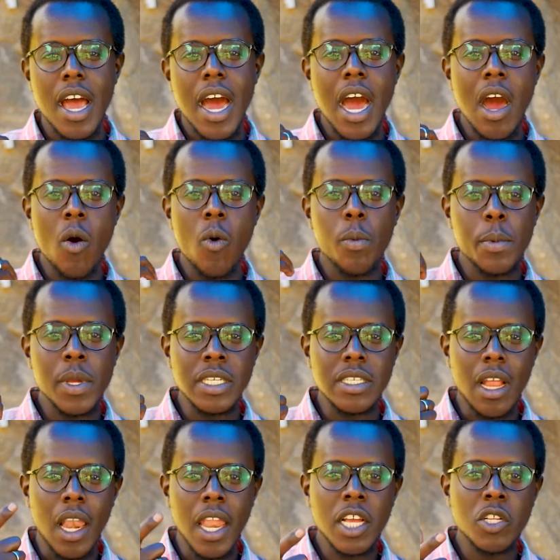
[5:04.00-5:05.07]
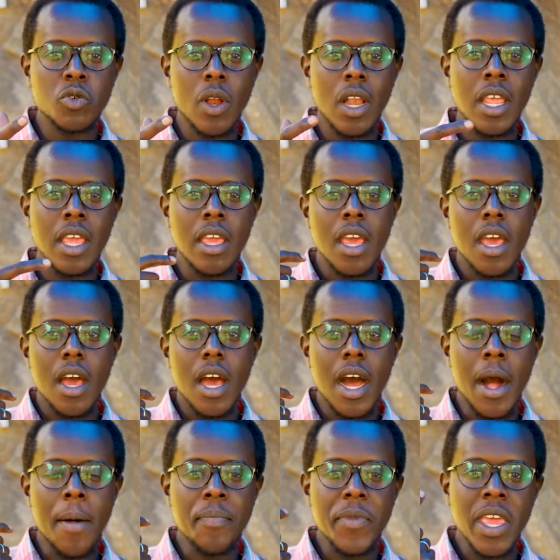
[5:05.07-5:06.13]
how intellectually
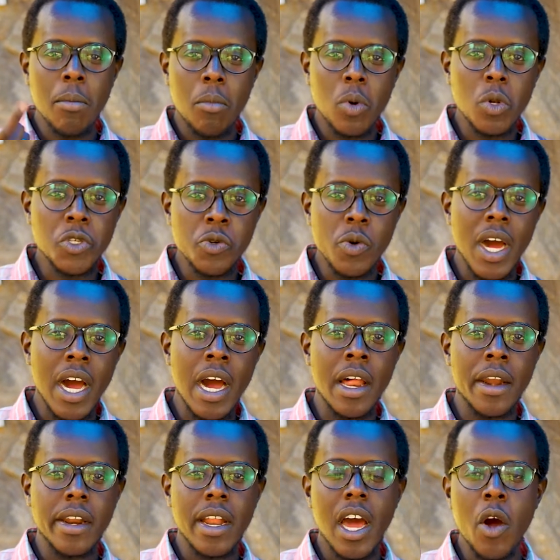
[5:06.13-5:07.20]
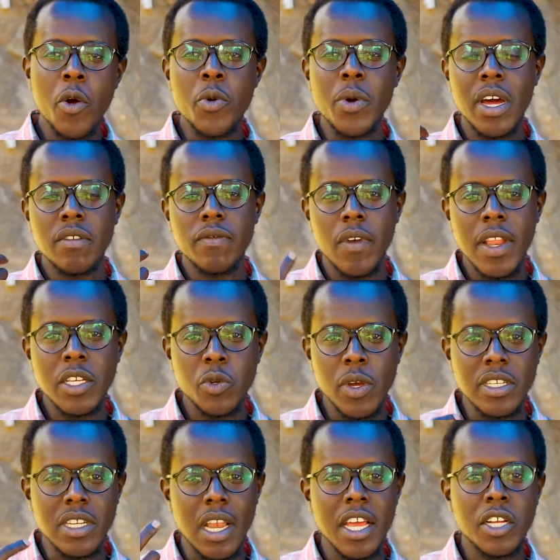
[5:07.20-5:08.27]
abled you are, how you can flex your
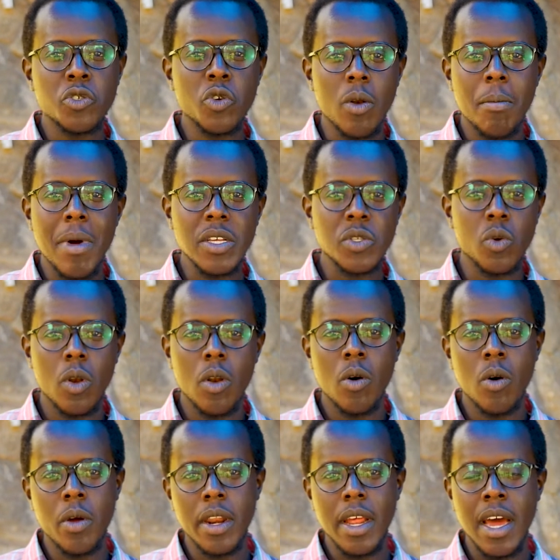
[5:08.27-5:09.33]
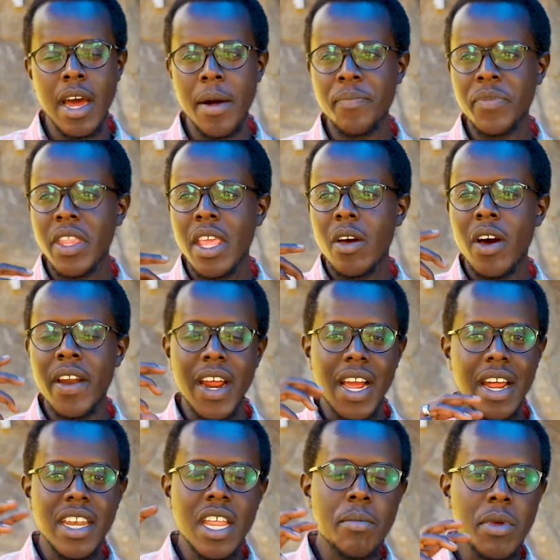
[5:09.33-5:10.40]
intellectual muscle or
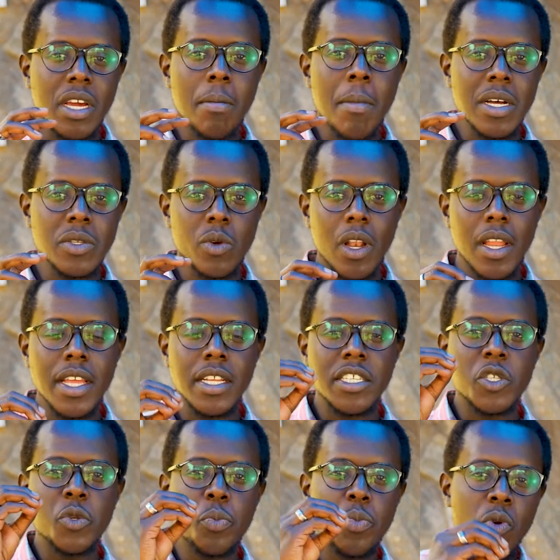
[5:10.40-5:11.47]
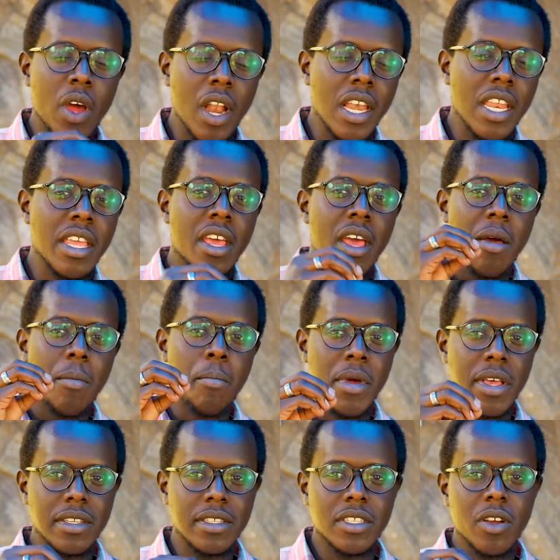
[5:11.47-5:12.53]
academic muscle. It is purely
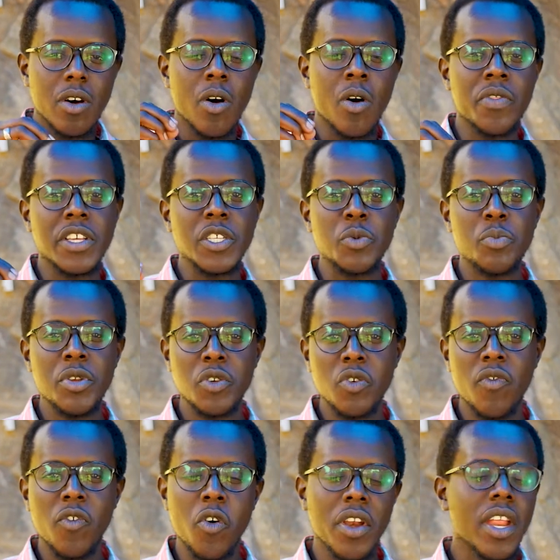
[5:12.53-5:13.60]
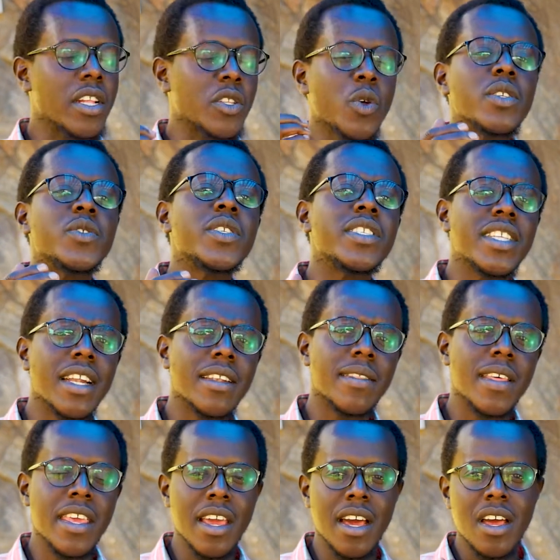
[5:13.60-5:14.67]
based on the Spirit of God. And so as we start
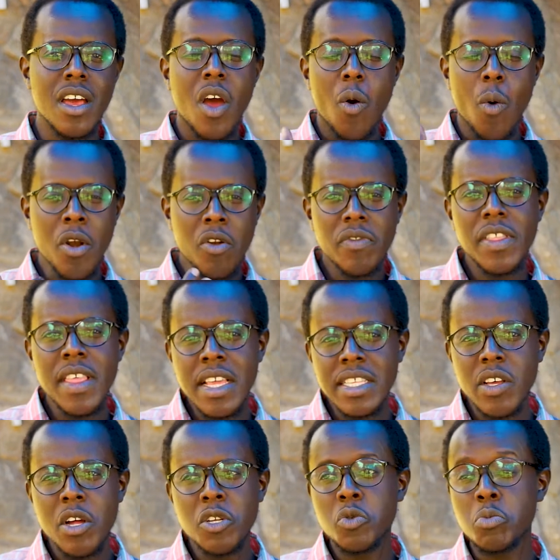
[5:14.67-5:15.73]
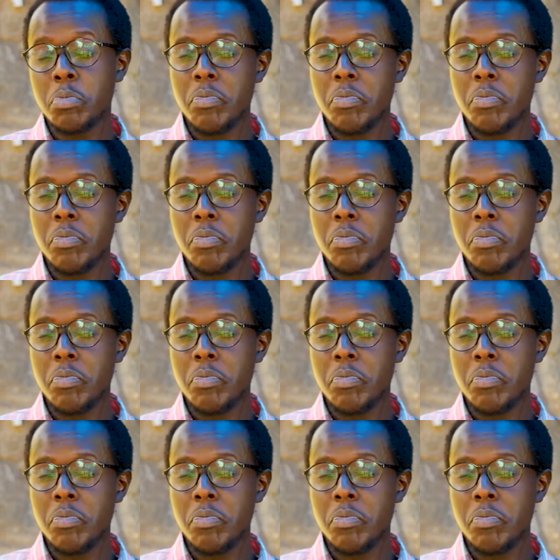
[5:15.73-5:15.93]
the year, one of the things I want